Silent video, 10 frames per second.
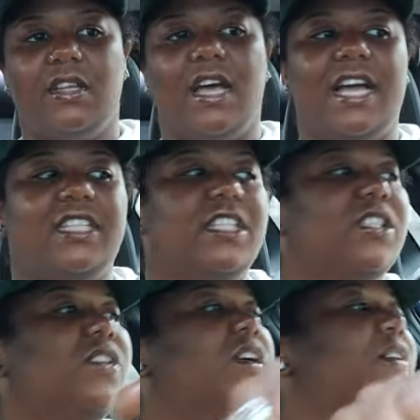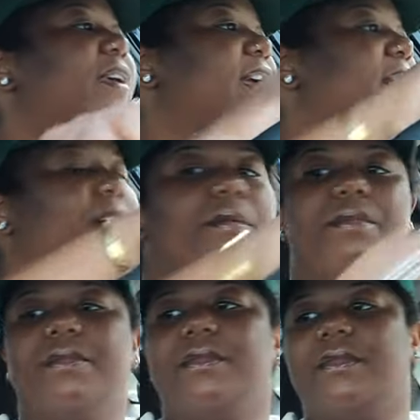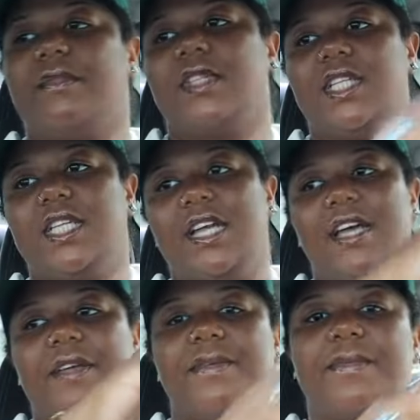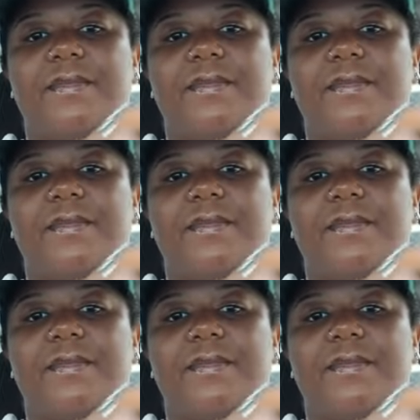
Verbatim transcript: IG story recap today